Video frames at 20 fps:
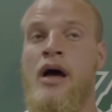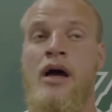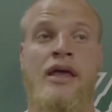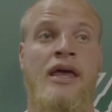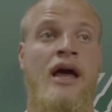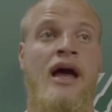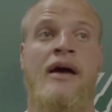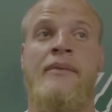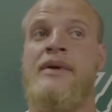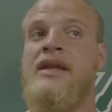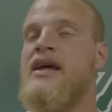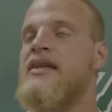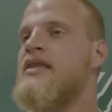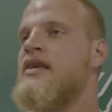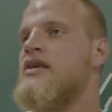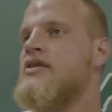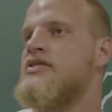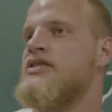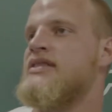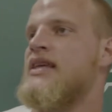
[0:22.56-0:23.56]
Yeah, I mean, I
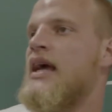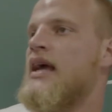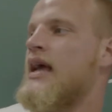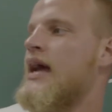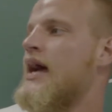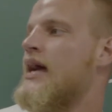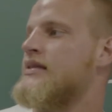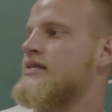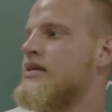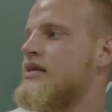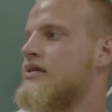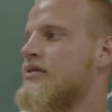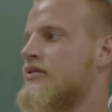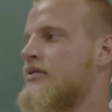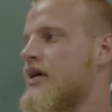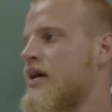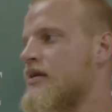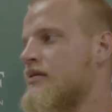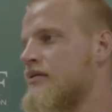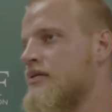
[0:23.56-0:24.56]
think you just got guys that are
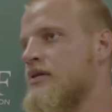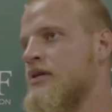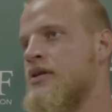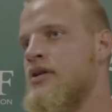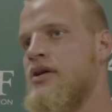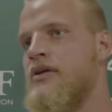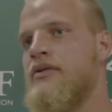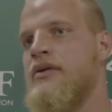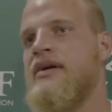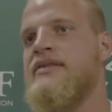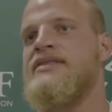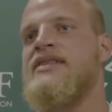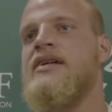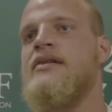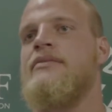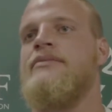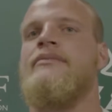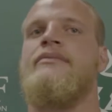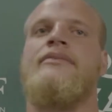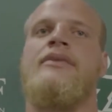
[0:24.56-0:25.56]
that, you know, I
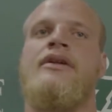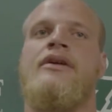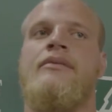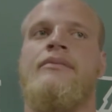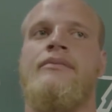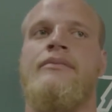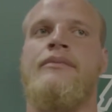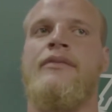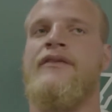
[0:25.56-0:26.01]
said it, you know,